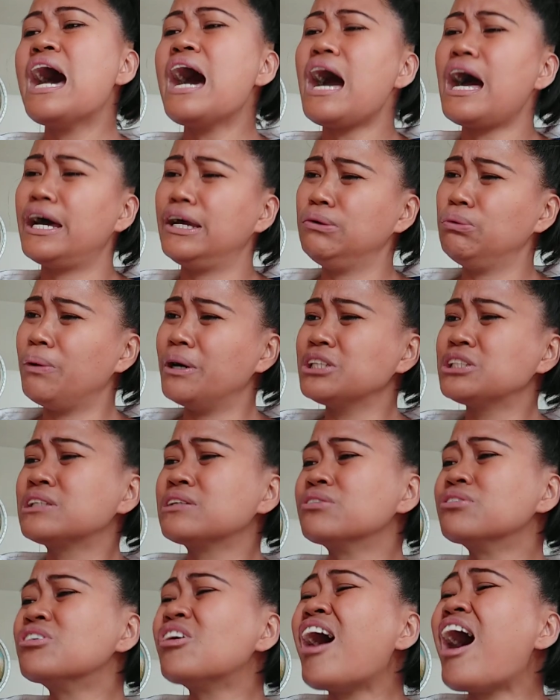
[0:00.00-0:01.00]
I was
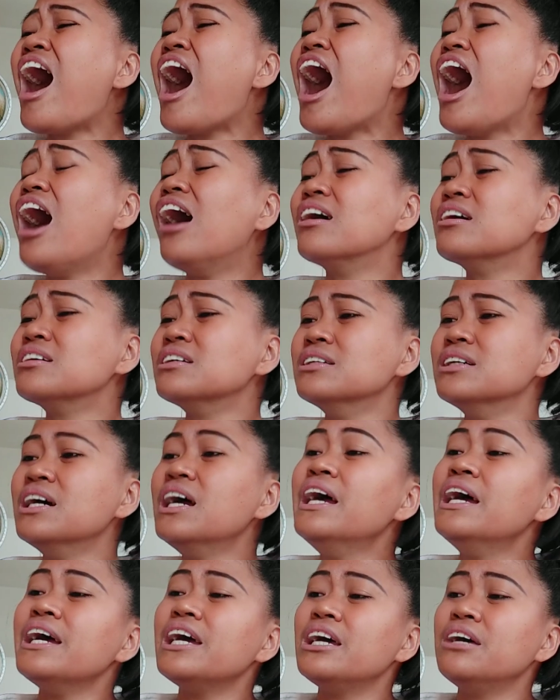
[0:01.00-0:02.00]
wrong.
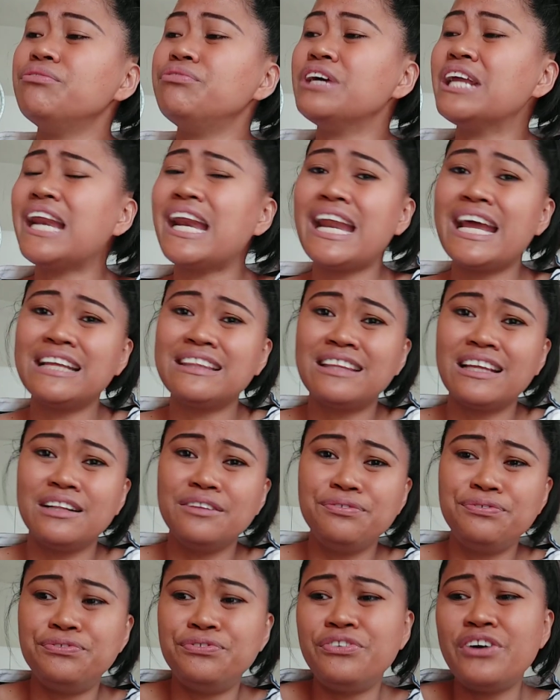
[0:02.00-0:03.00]
Even little
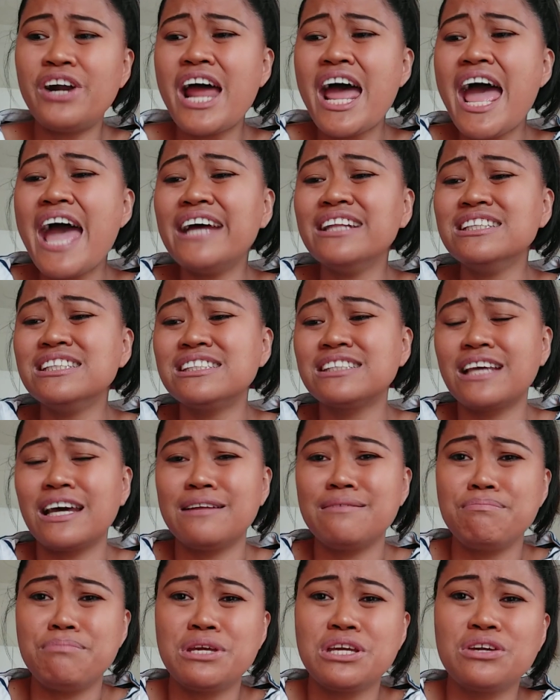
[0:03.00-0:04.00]
friends
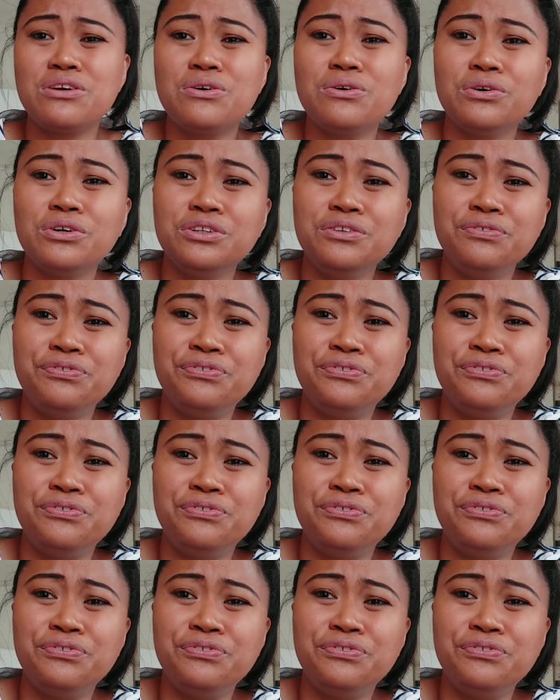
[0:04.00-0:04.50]
can be good